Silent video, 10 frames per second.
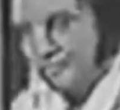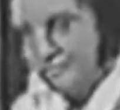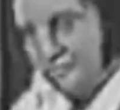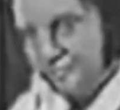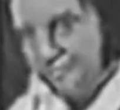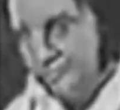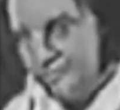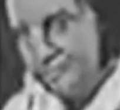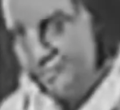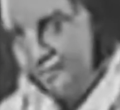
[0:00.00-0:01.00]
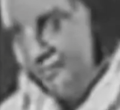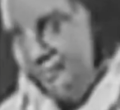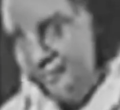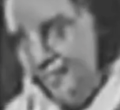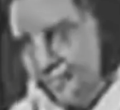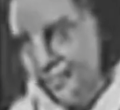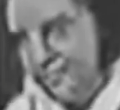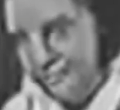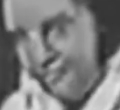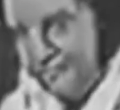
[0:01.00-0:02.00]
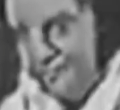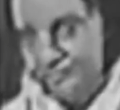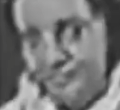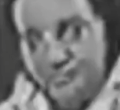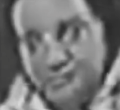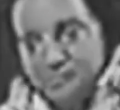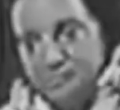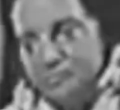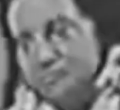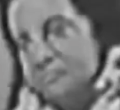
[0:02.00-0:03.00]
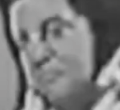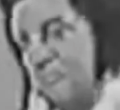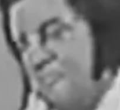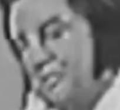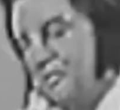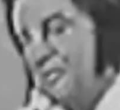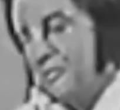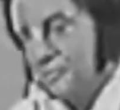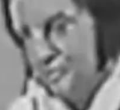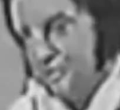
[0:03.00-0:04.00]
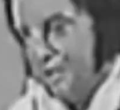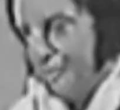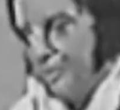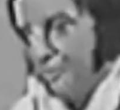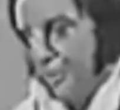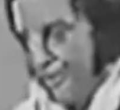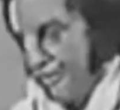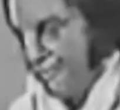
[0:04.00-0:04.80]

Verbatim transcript: have you ever seen this phenomenon before? And also, look, look at the shape of his